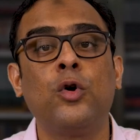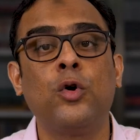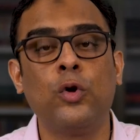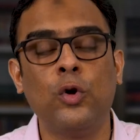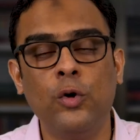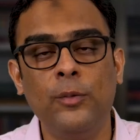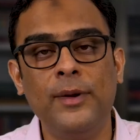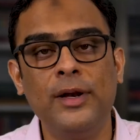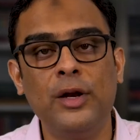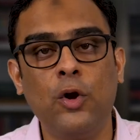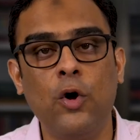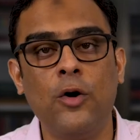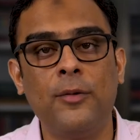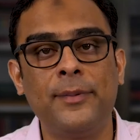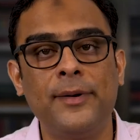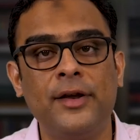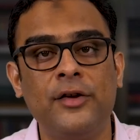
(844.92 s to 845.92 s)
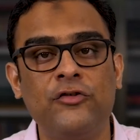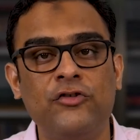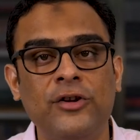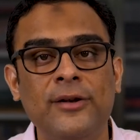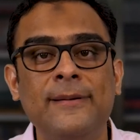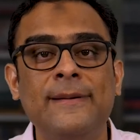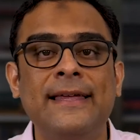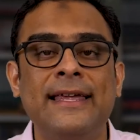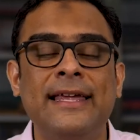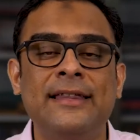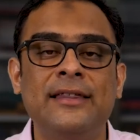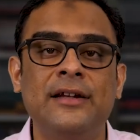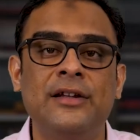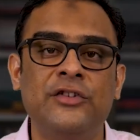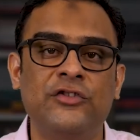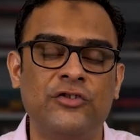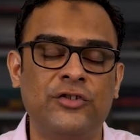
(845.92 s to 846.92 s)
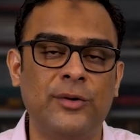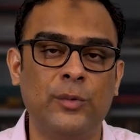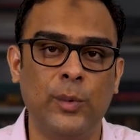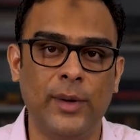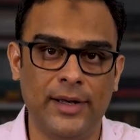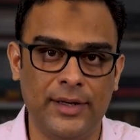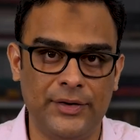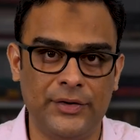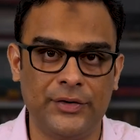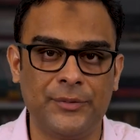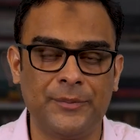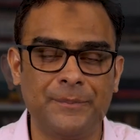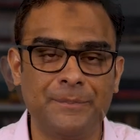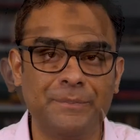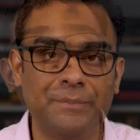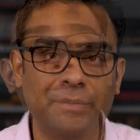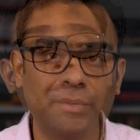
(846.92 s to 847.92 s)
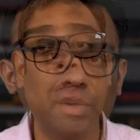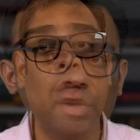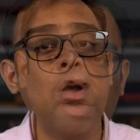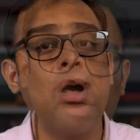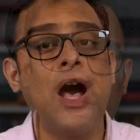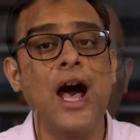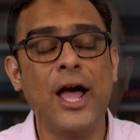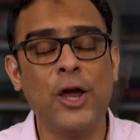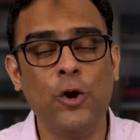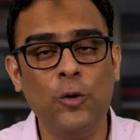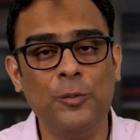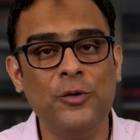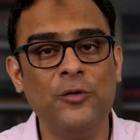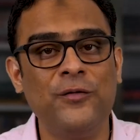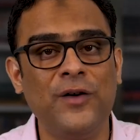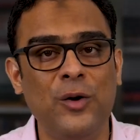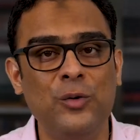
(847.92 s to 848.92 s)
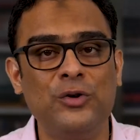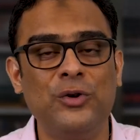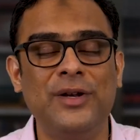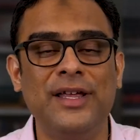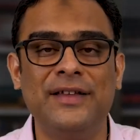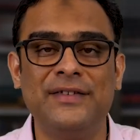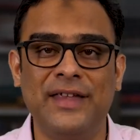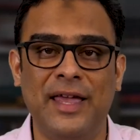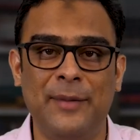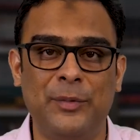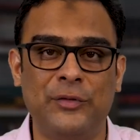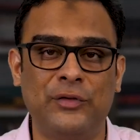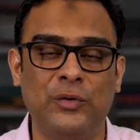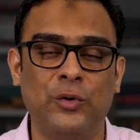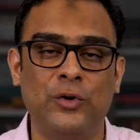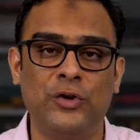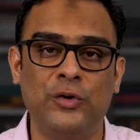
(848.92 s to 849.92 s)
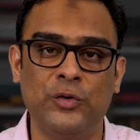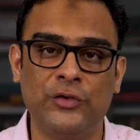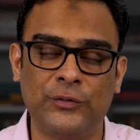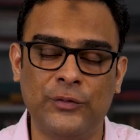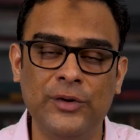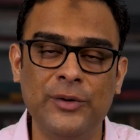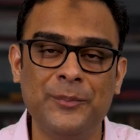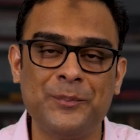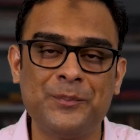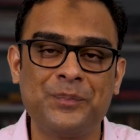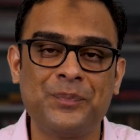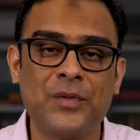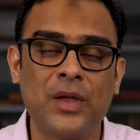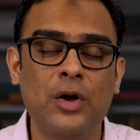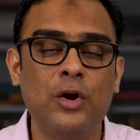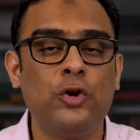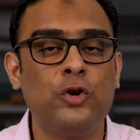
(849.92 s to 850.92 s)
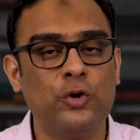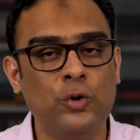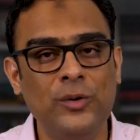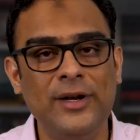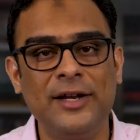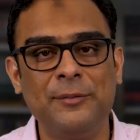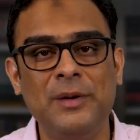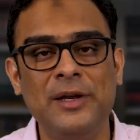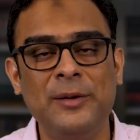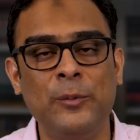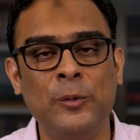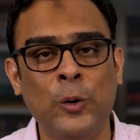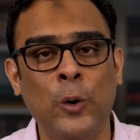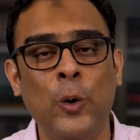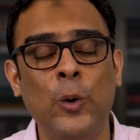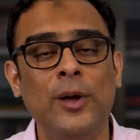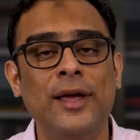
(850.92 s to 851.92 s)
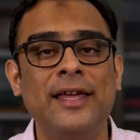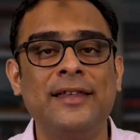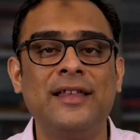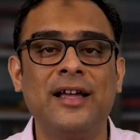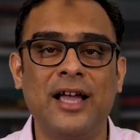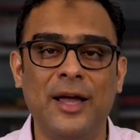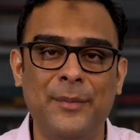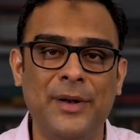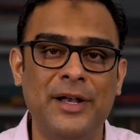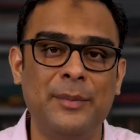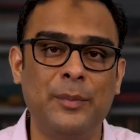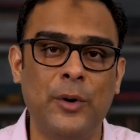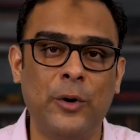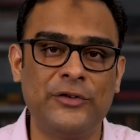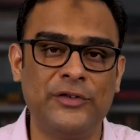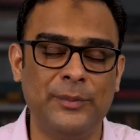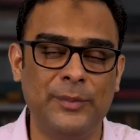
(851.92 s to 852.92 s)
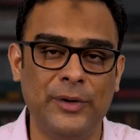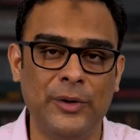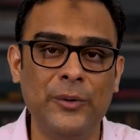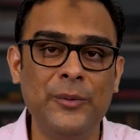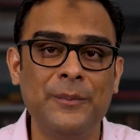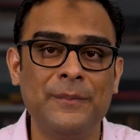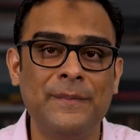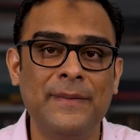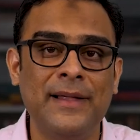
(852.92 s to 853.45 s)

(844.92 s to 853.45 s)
global cooperation in the digital world. I hope you found today's episode useful. Do let me know in the comment box below